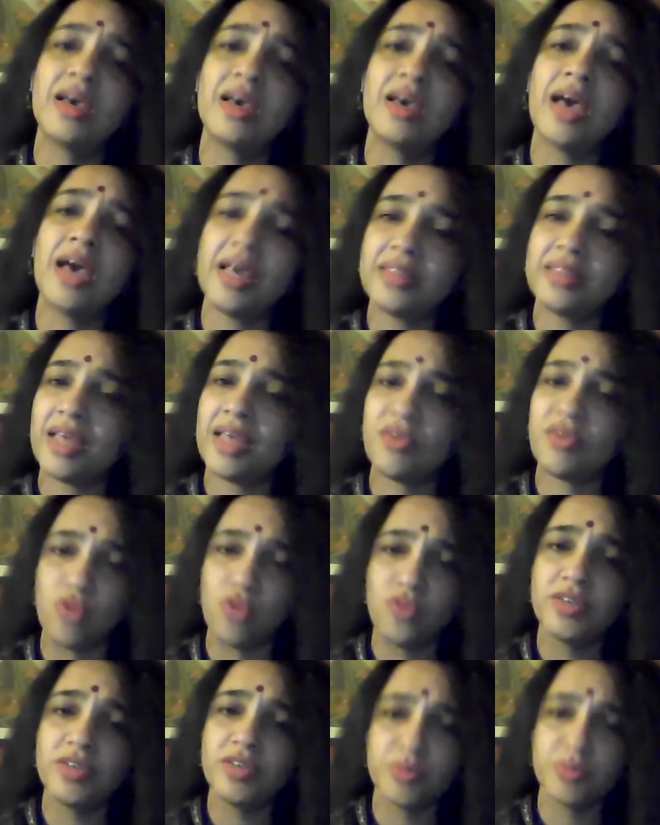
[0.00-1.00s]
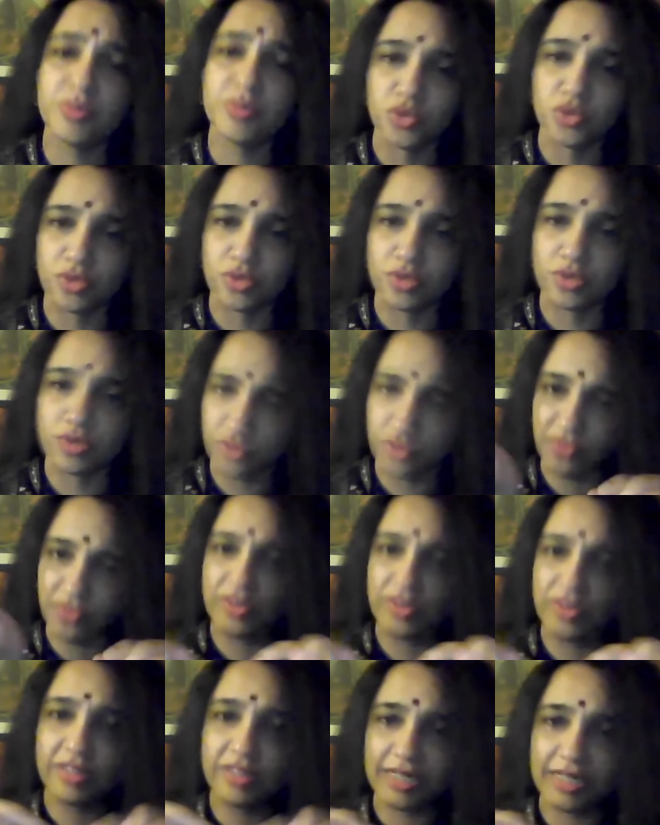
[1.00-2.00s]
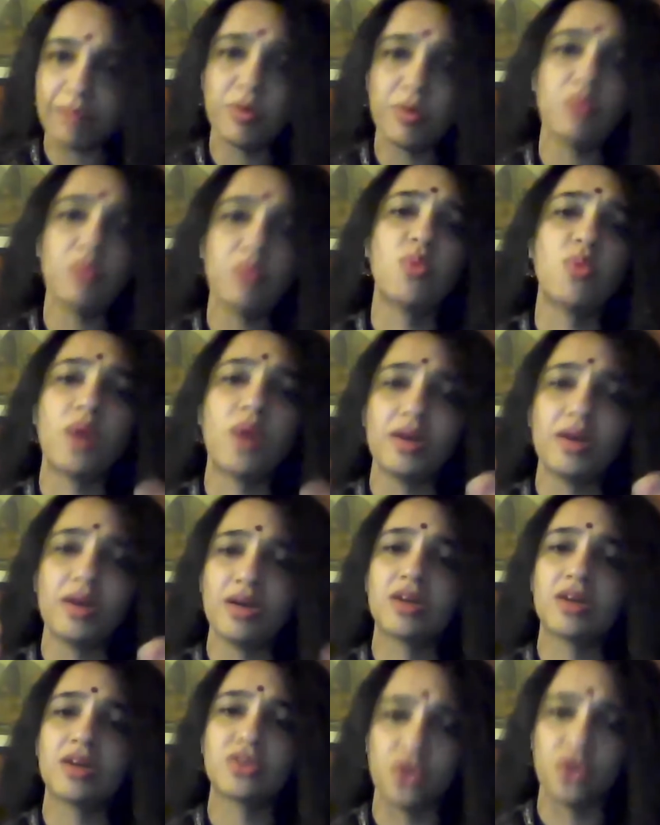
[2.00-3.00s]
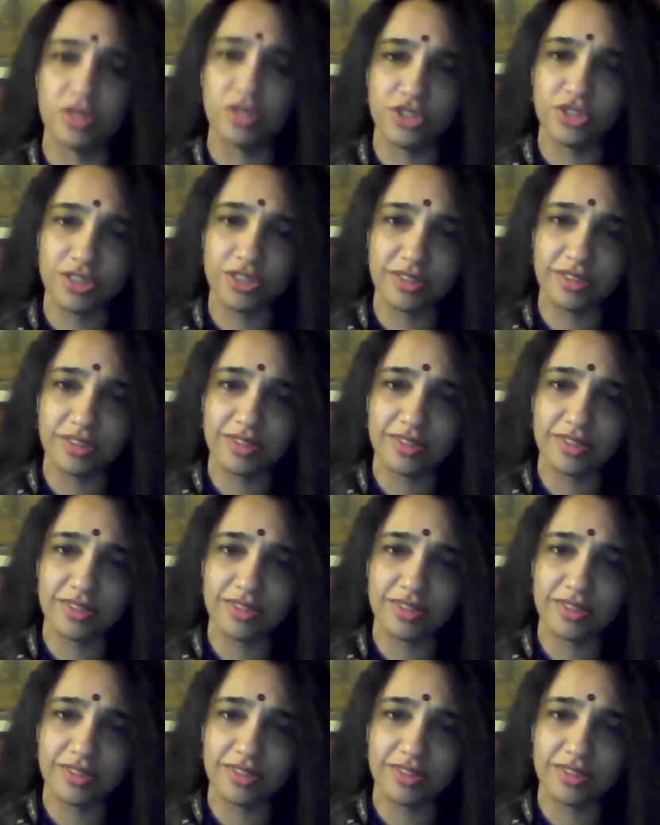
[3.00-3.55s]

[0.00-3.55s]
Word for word: And therefore, we abuse it. So step number one, acknowledge it.